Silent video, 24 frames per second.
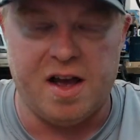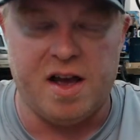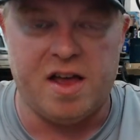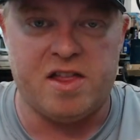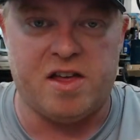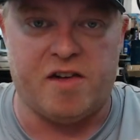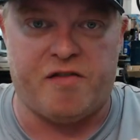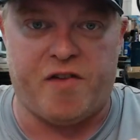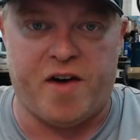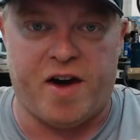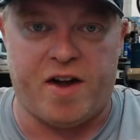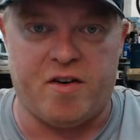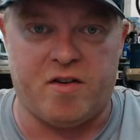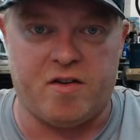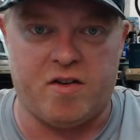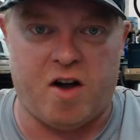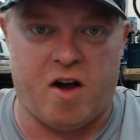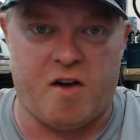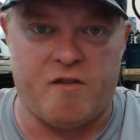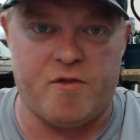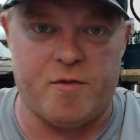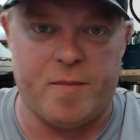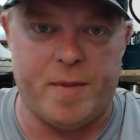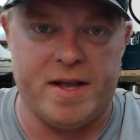The federal
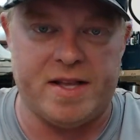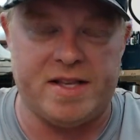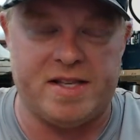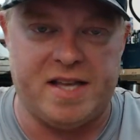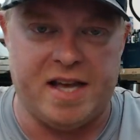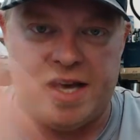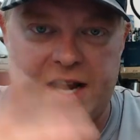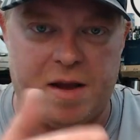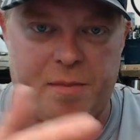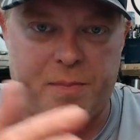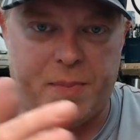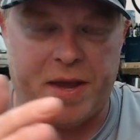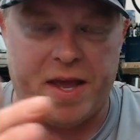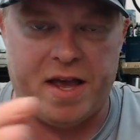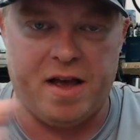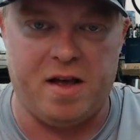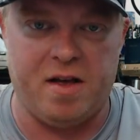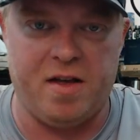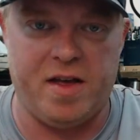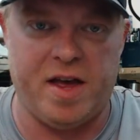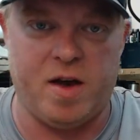government did appeal.